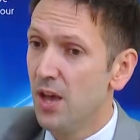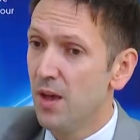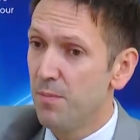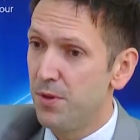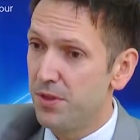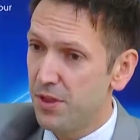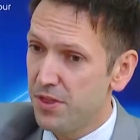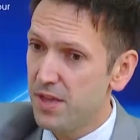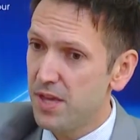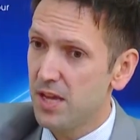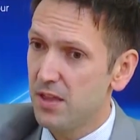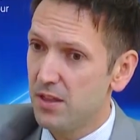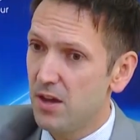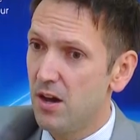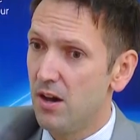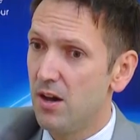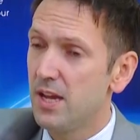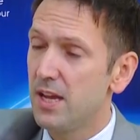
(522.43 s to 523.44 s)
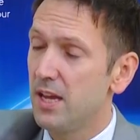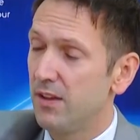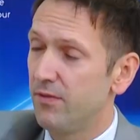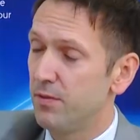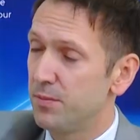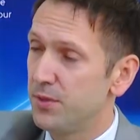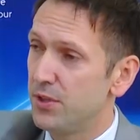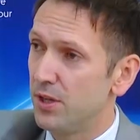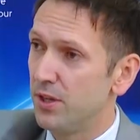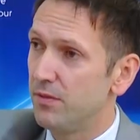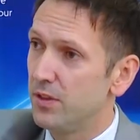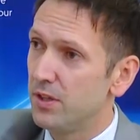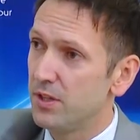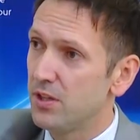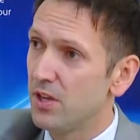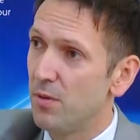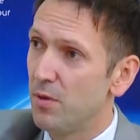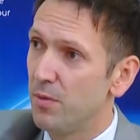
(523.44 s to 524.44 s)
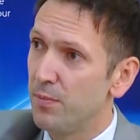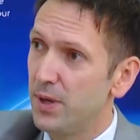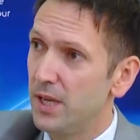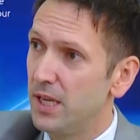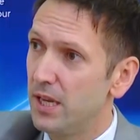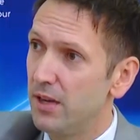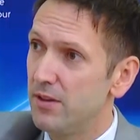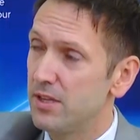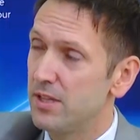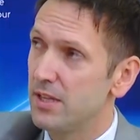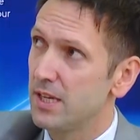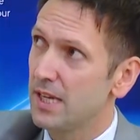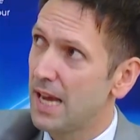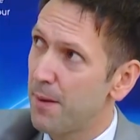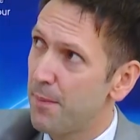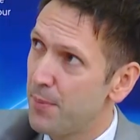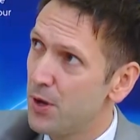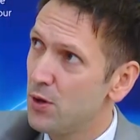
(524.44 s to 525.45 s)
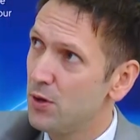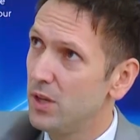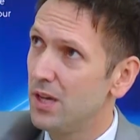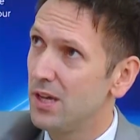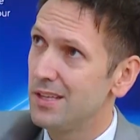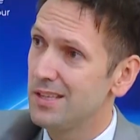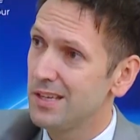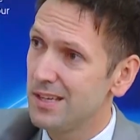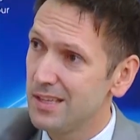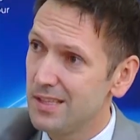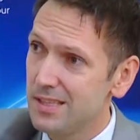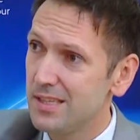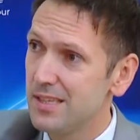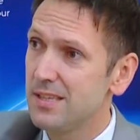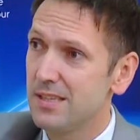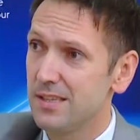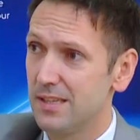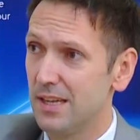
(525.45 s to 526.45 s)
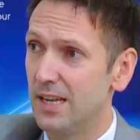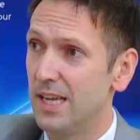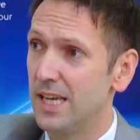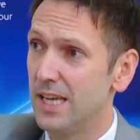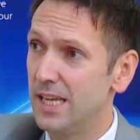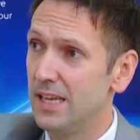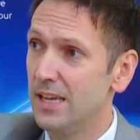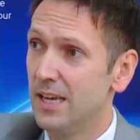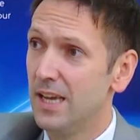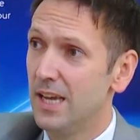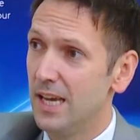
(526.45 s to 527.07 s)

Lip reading: But the thing that I have observed in the time I've been here is that Cambodia has consistently,